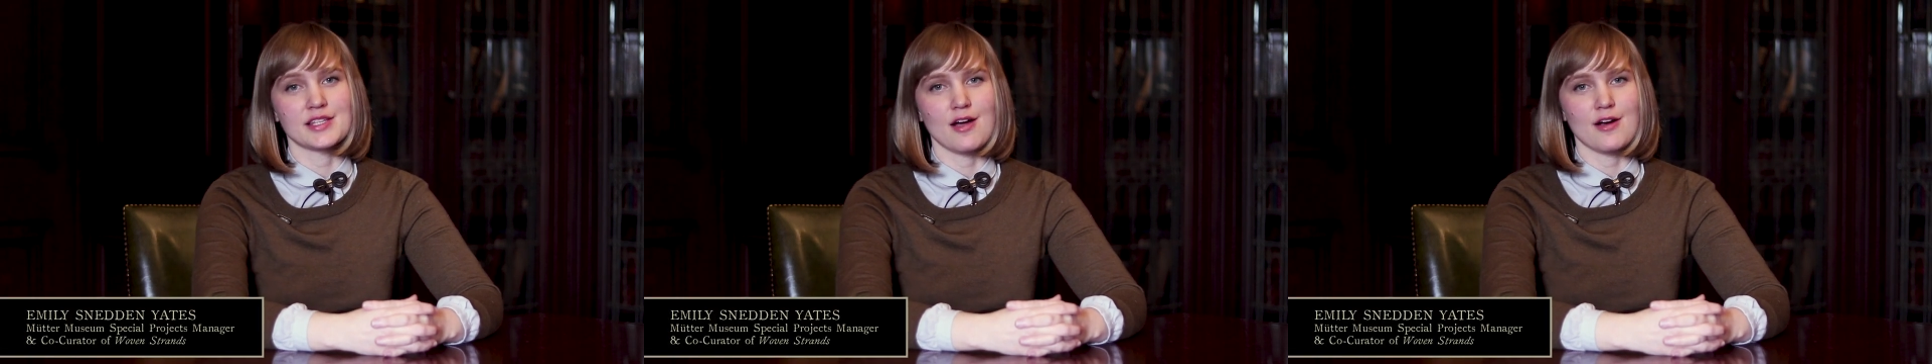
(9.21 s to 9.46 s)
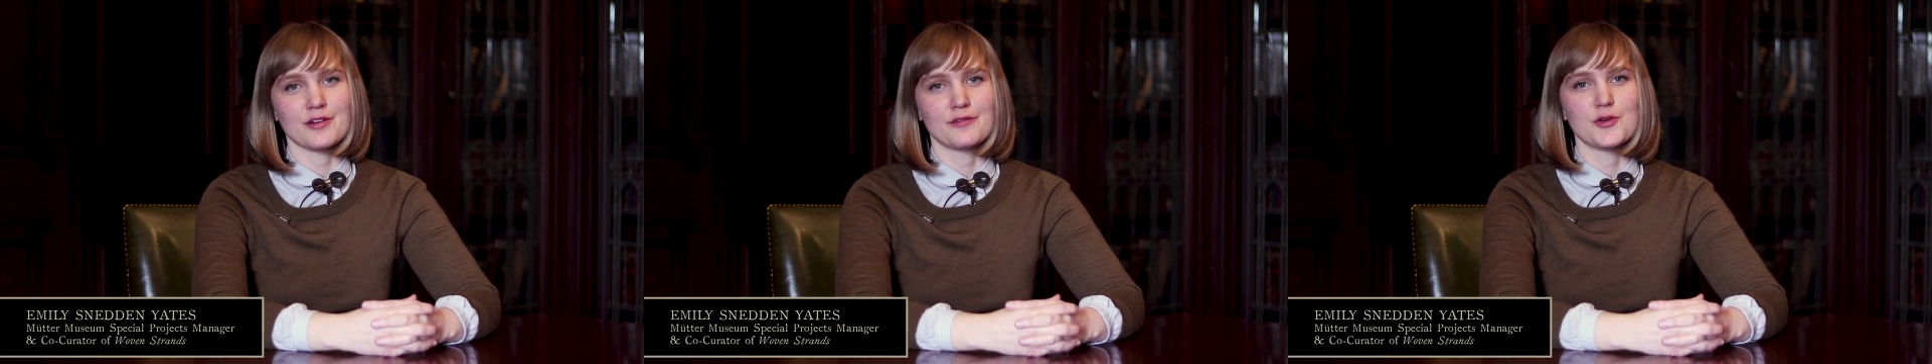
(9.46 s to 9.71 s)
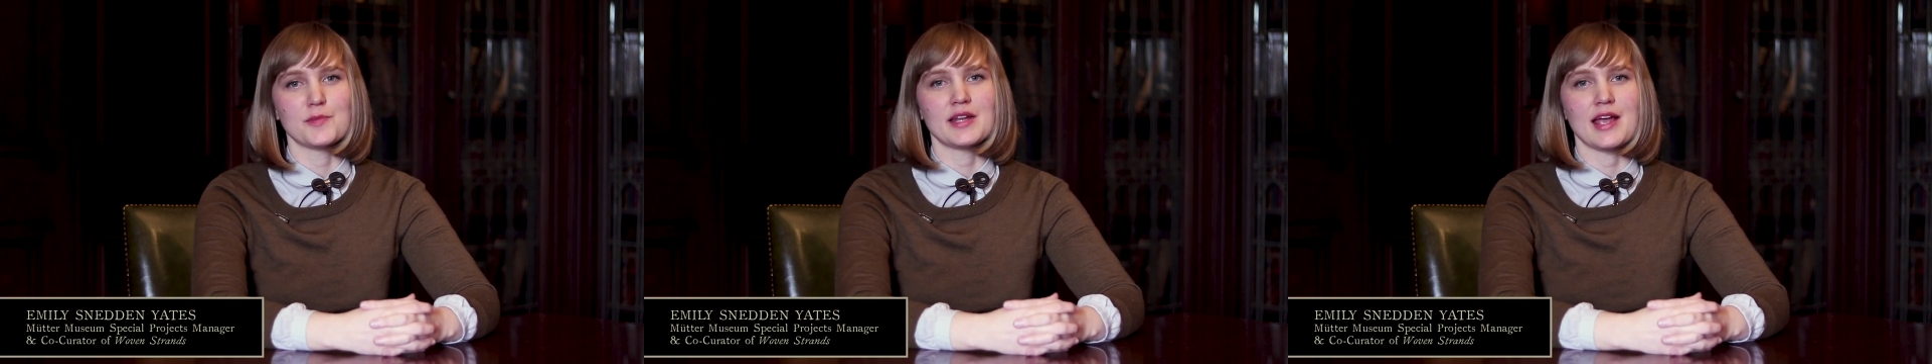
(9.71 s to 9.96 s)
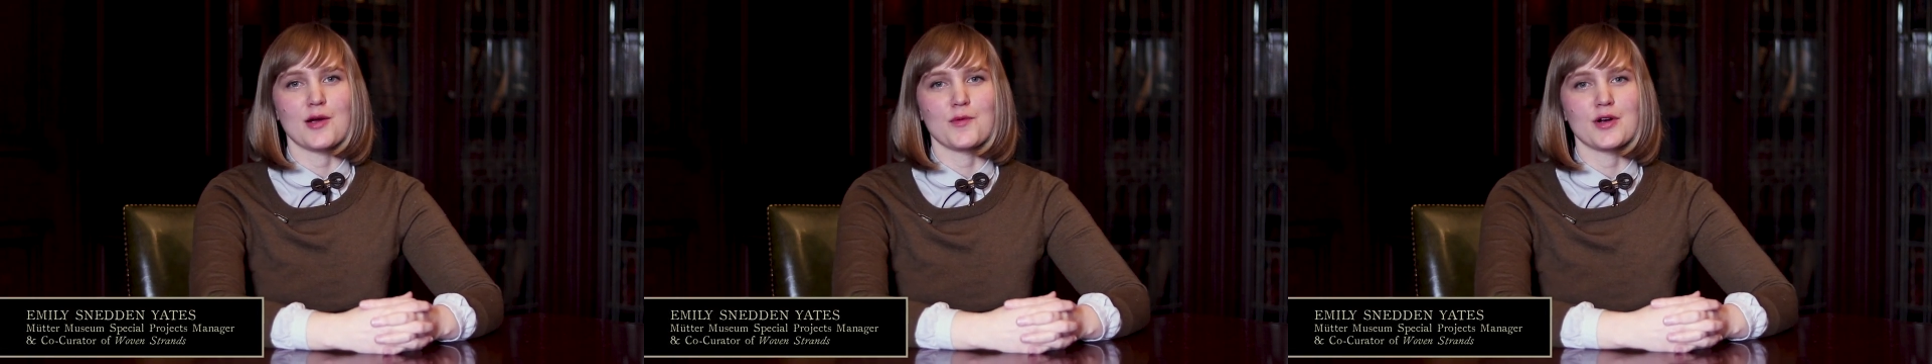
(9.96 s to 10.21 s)
The Art of Human
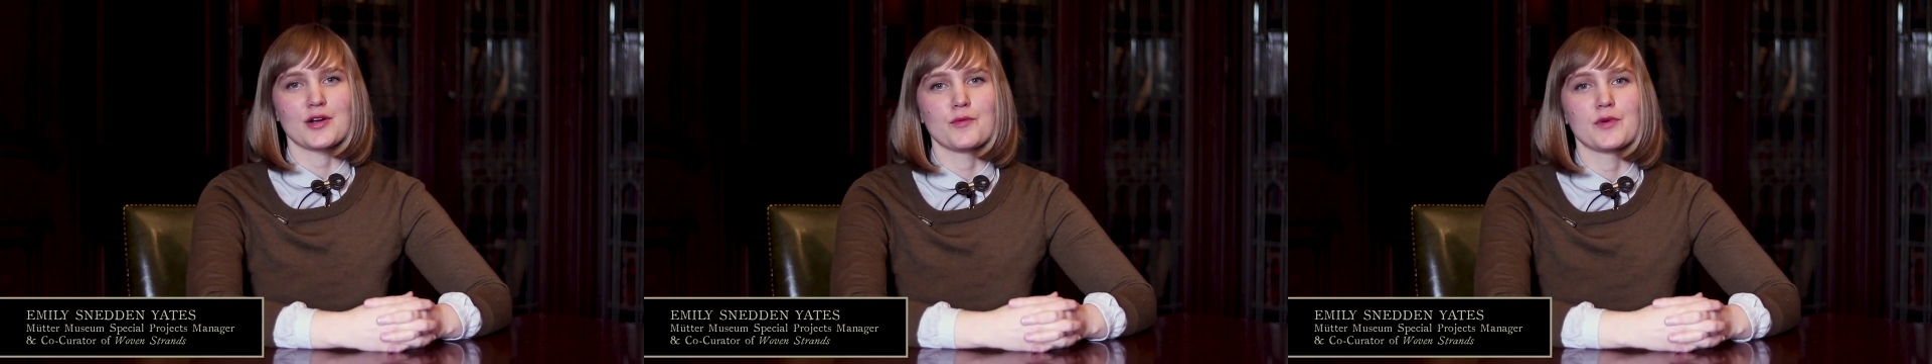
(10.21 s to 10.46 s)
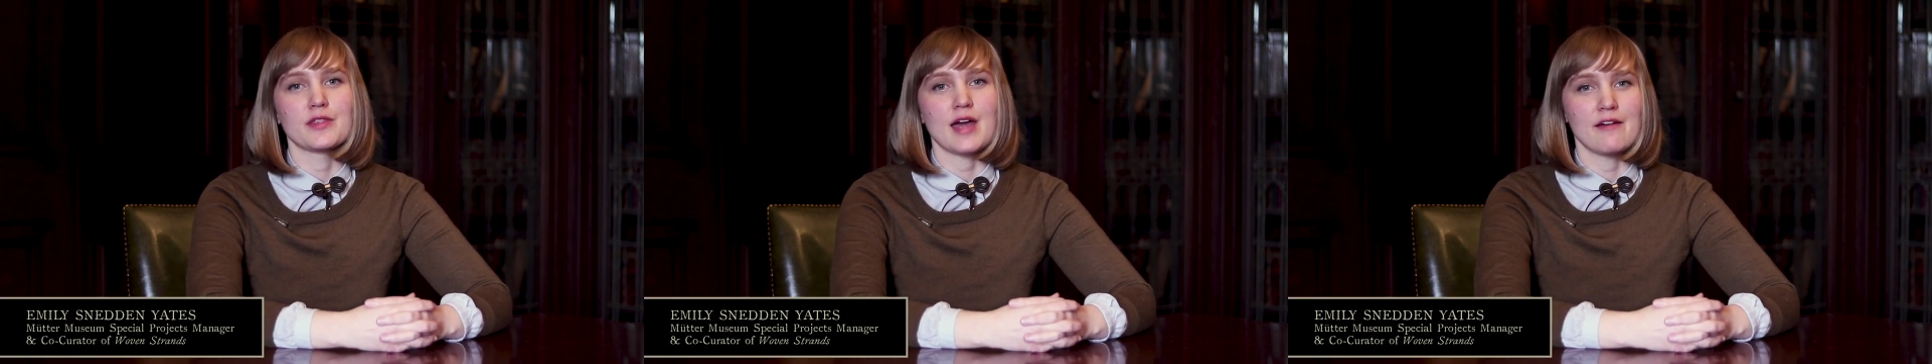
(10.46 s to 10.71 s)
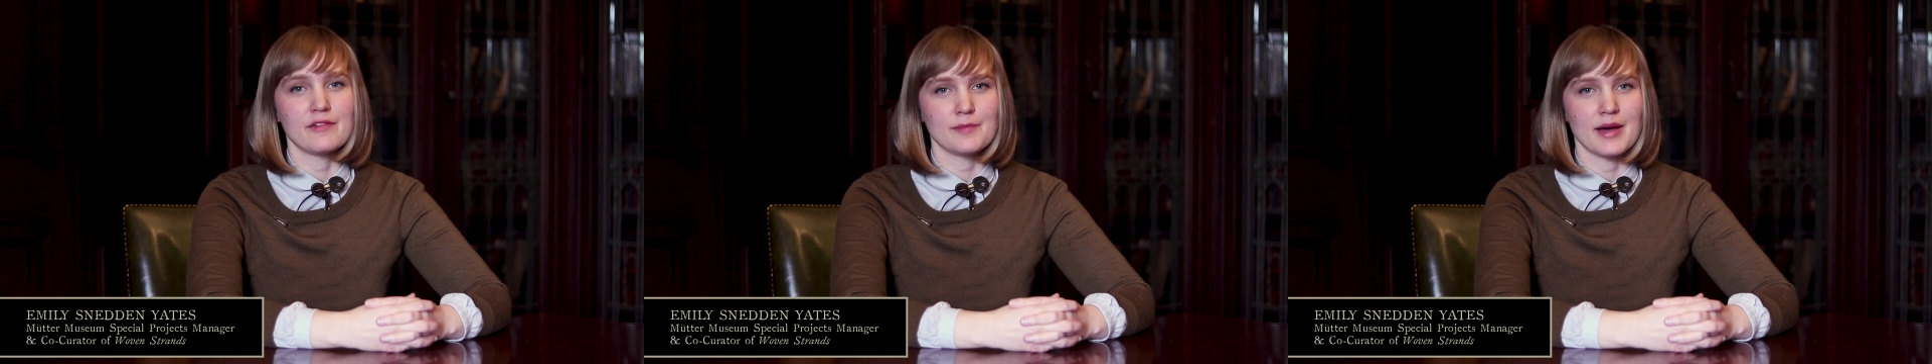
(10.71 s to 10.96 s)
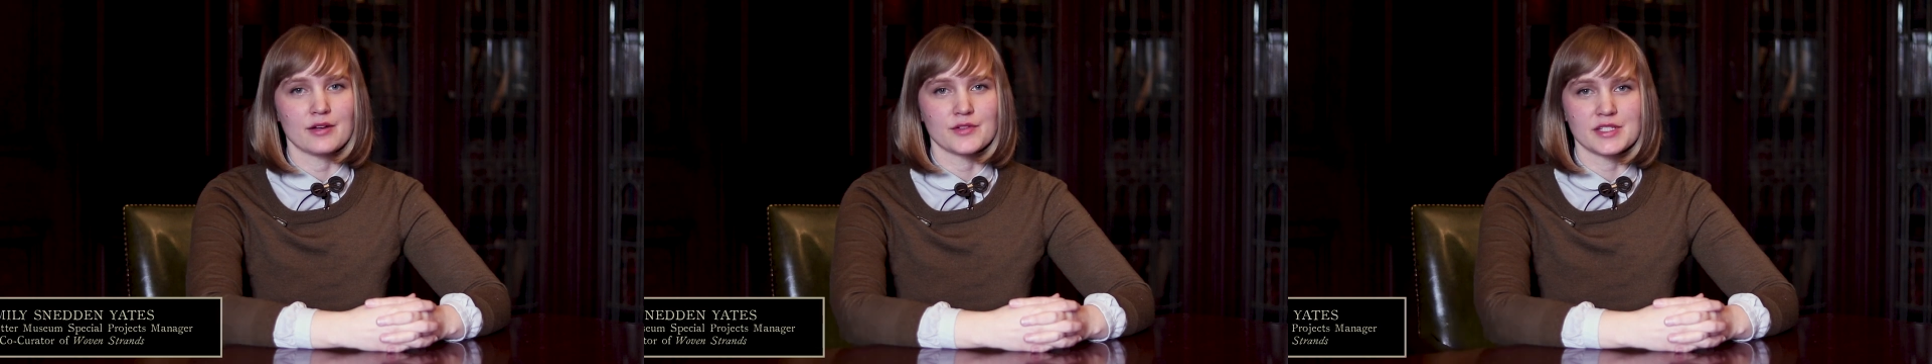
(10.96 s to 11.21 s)
Hairwork, with
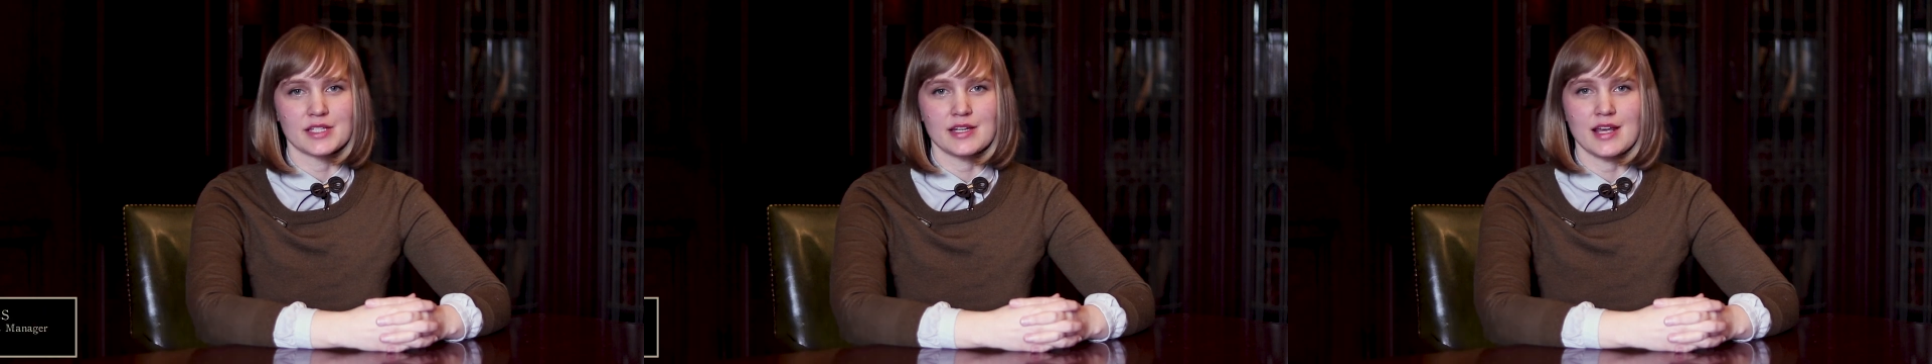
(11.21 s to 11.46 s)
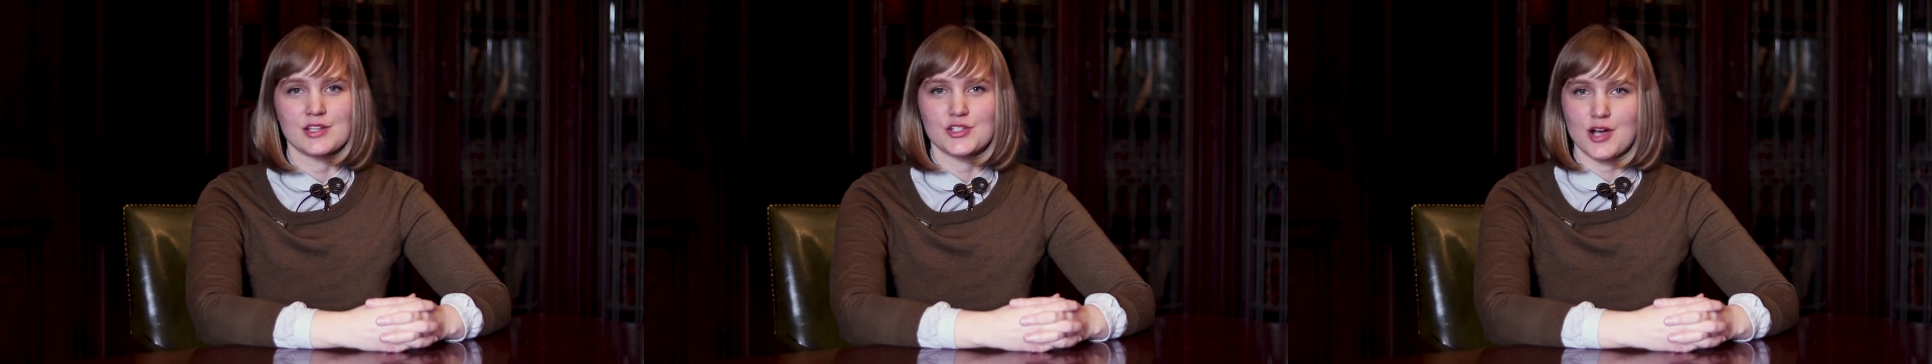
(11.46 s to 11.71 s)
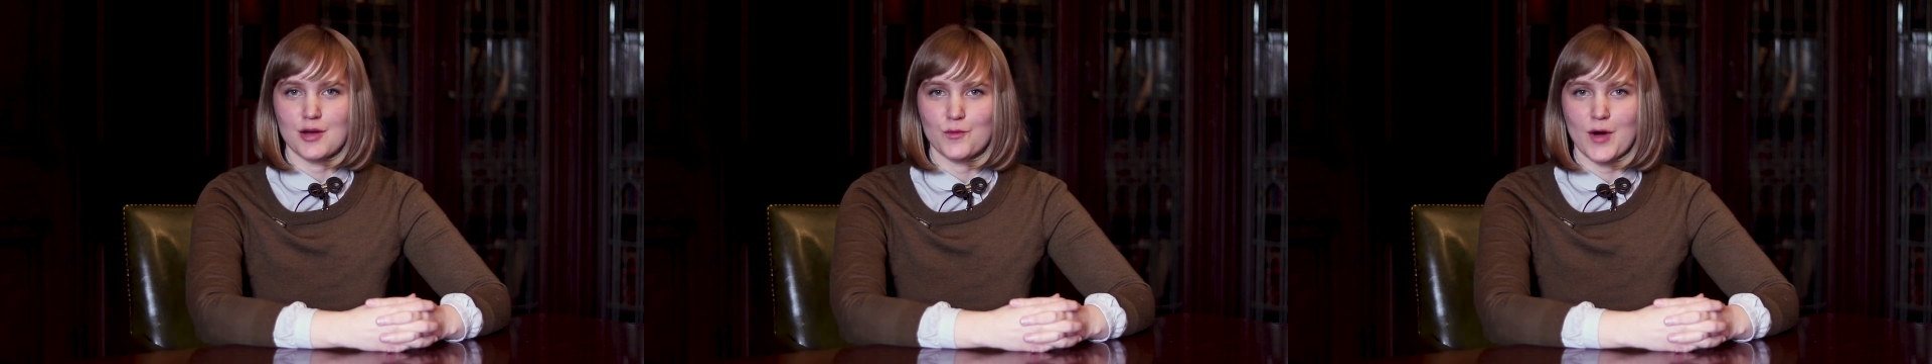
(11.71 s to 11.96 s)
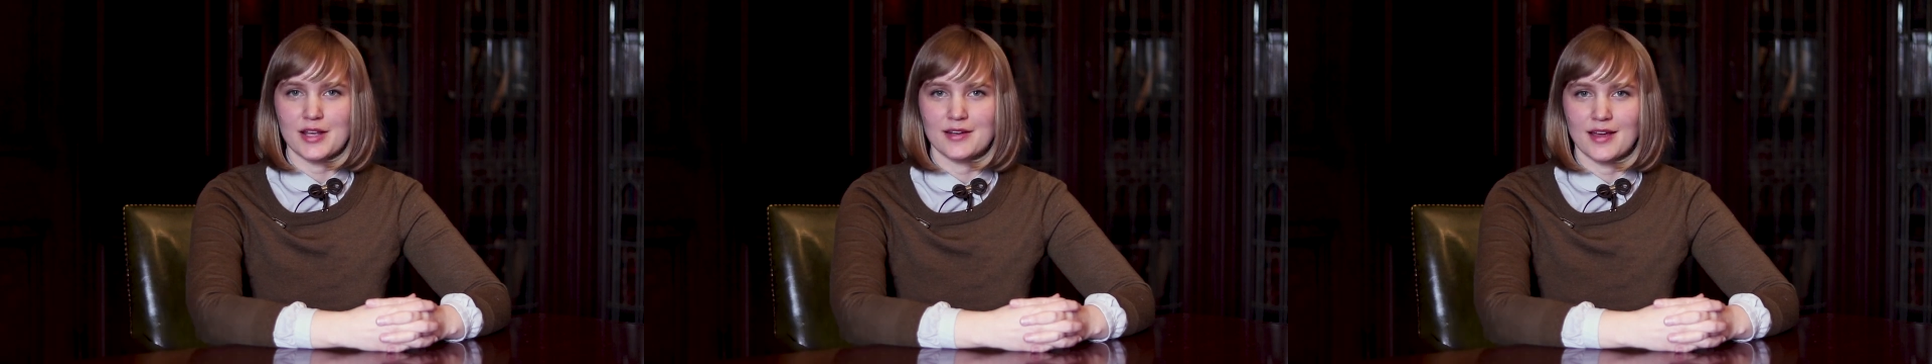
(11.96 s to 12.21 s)
Evan Michelson and
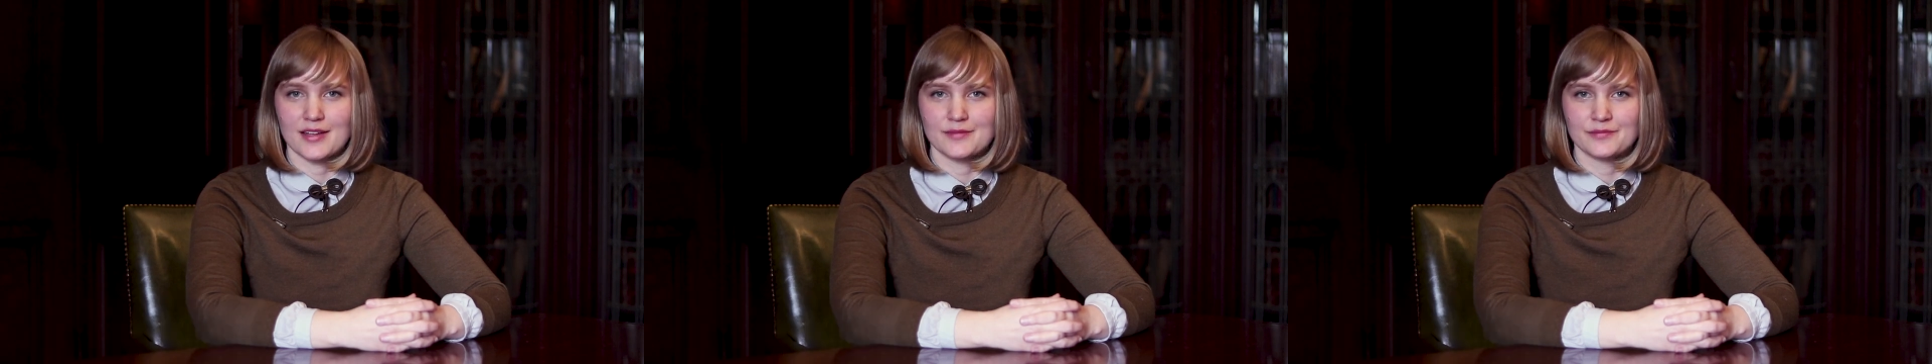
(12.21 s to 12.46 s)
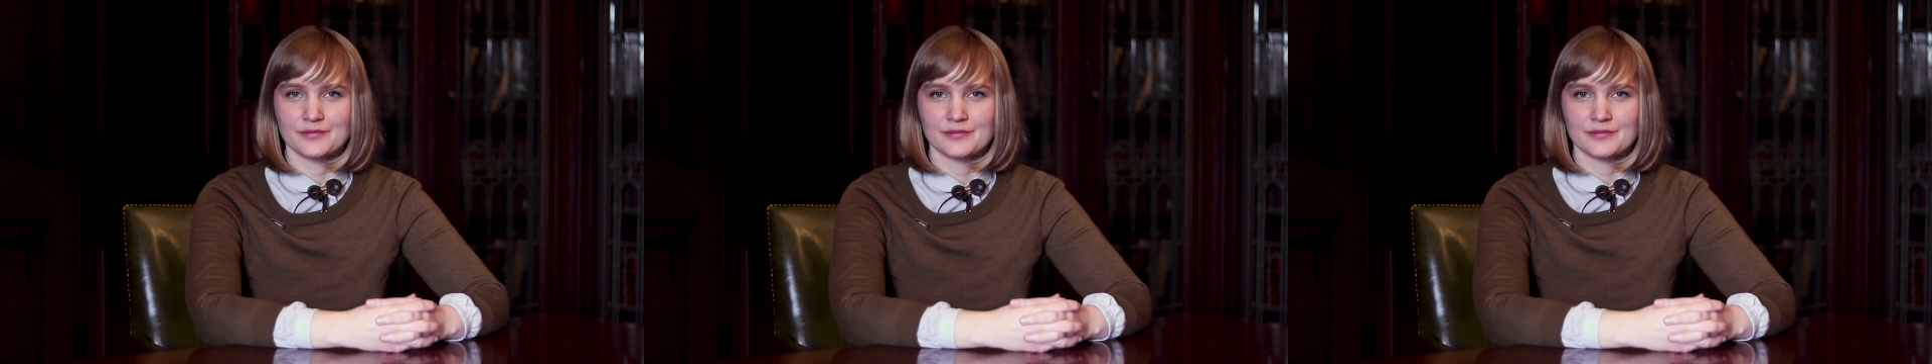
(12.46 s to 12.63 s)
John Whitenight.